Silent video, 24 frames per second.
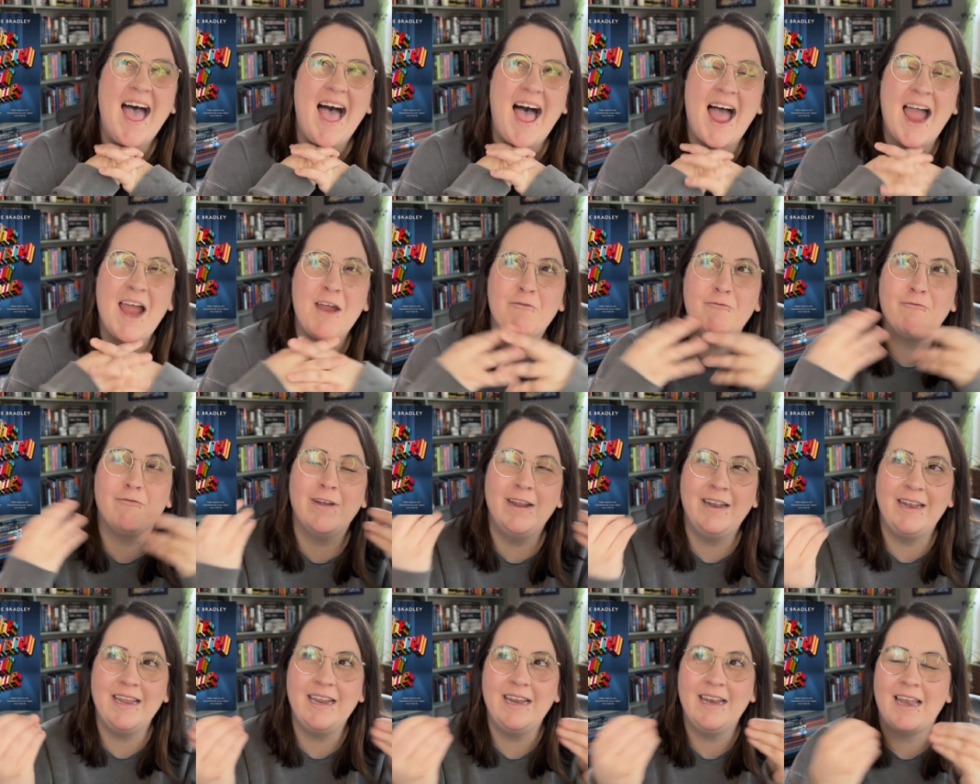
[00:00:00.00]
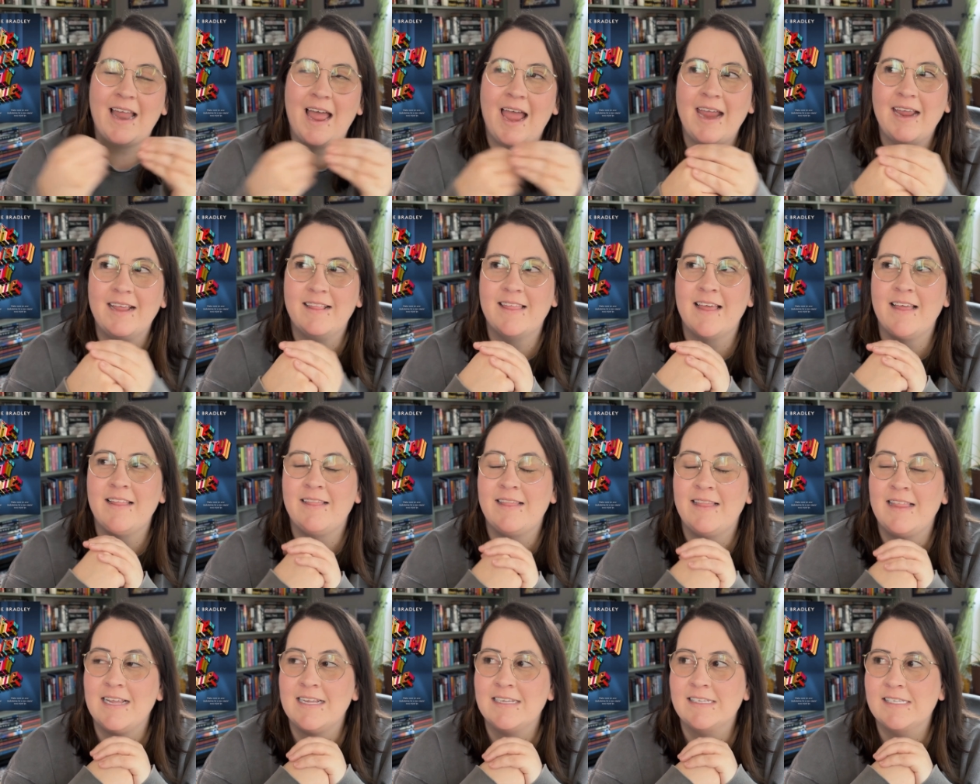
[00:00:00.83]
I really like
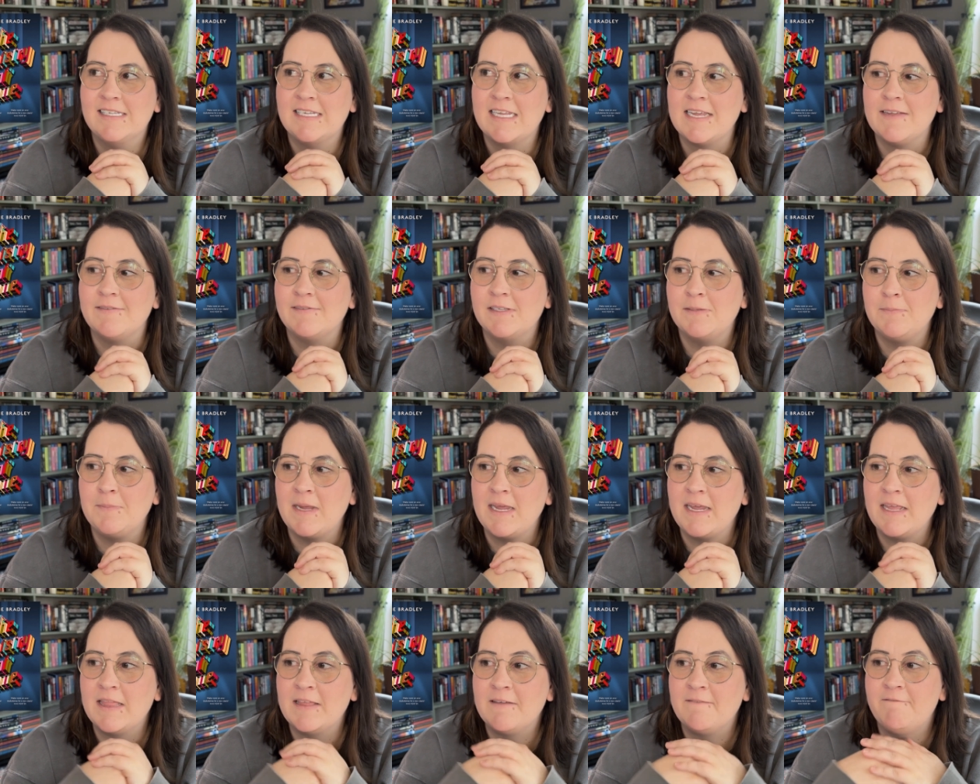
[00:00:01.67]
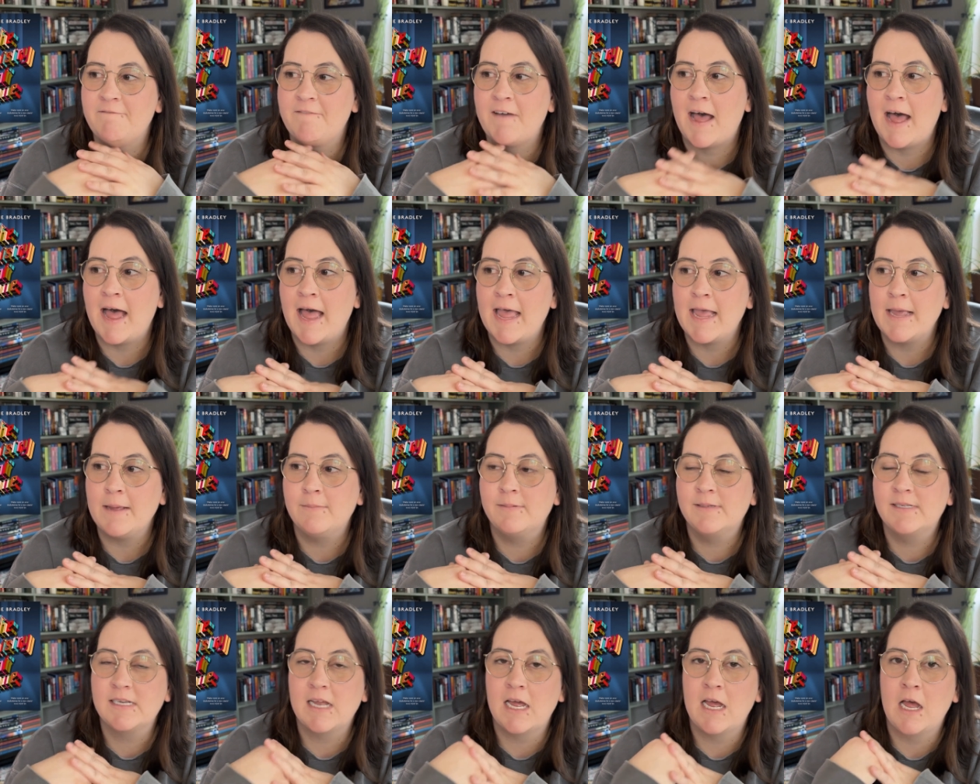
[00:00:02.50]
that this gives me the
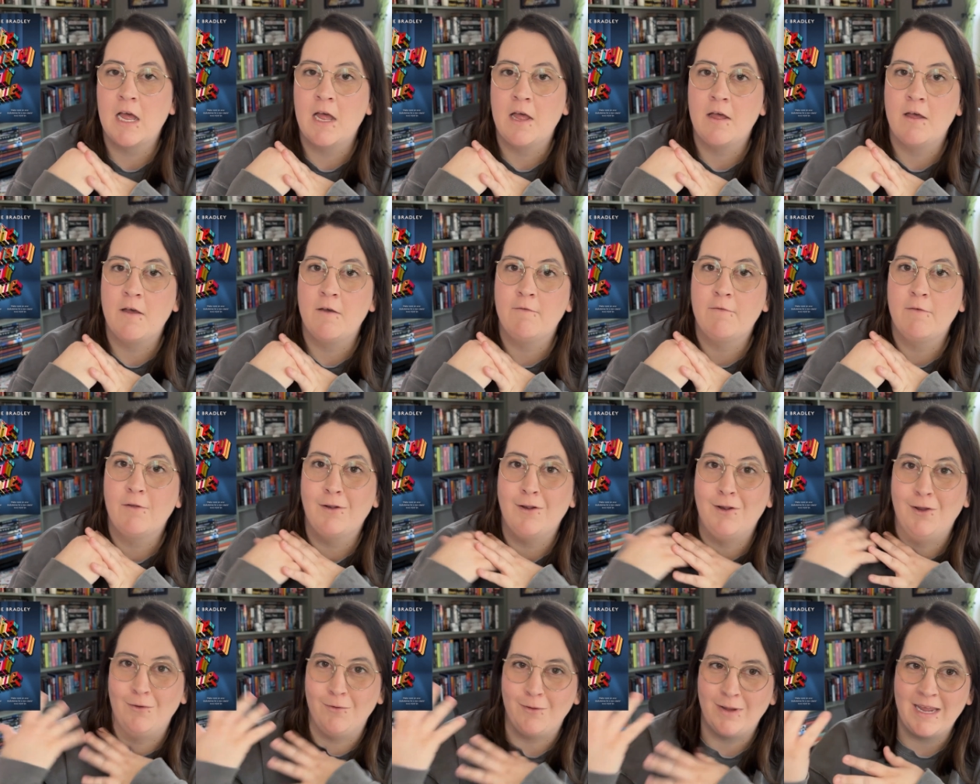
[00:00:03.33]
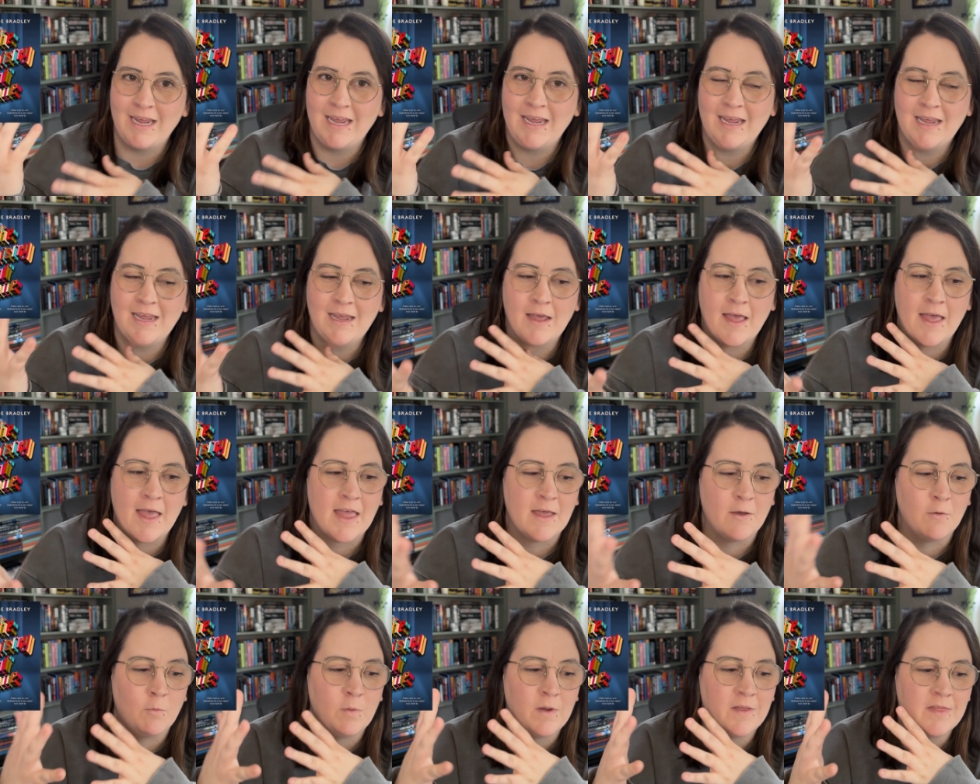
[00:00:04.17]
vibes of Loki
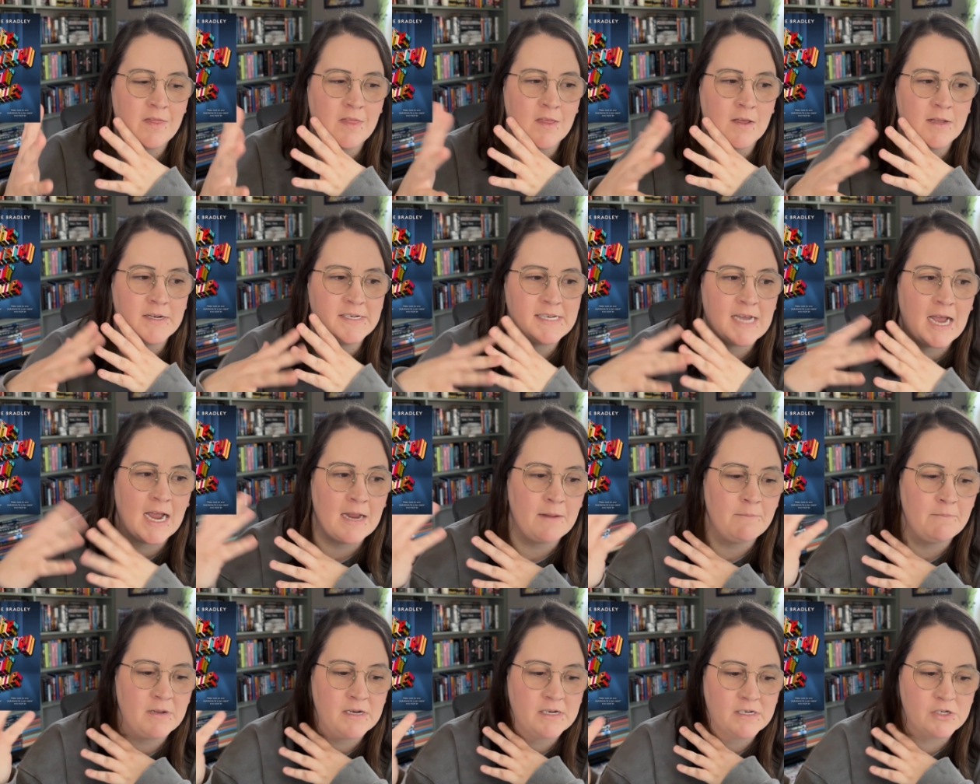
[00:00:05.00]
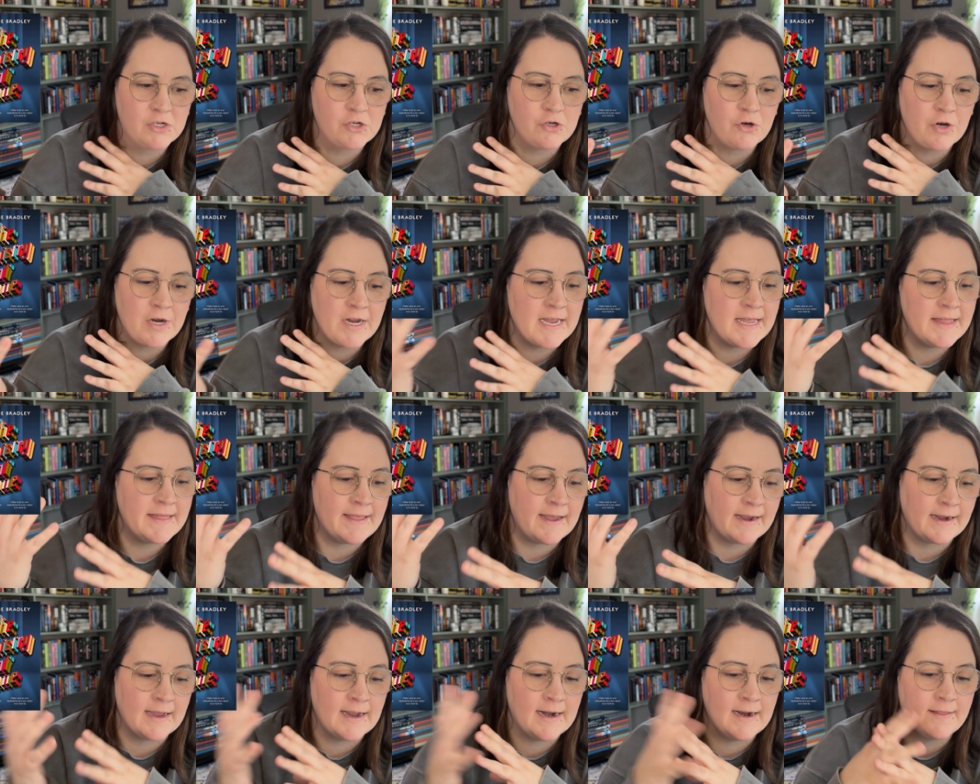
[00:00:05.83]
with the time ministry and
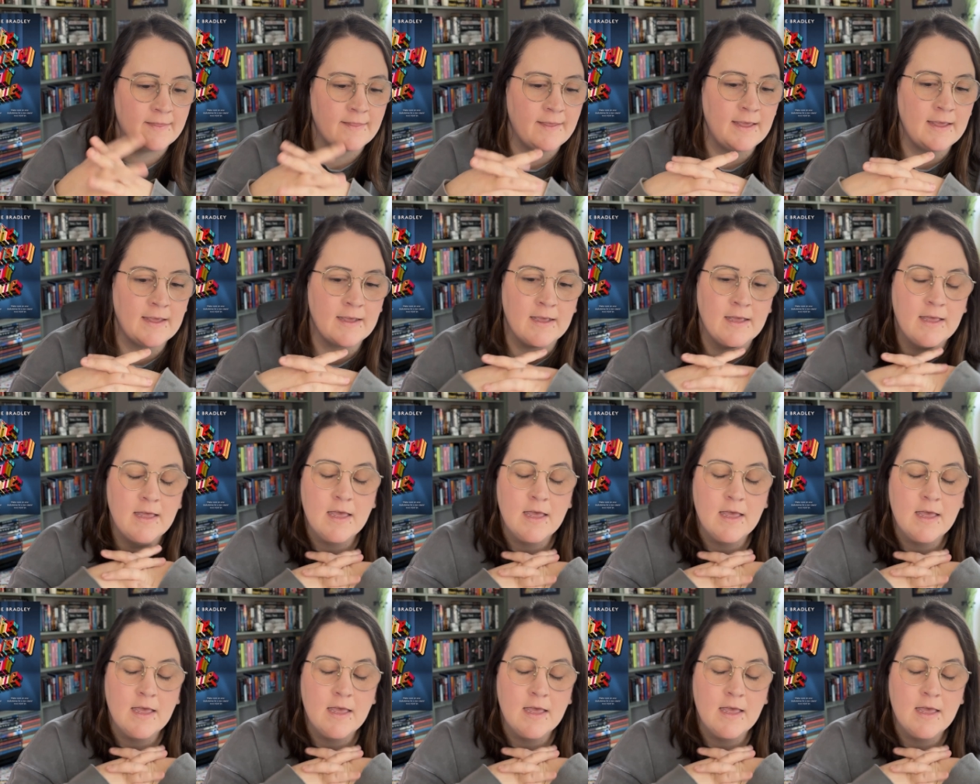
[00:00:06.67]
that kind of thing.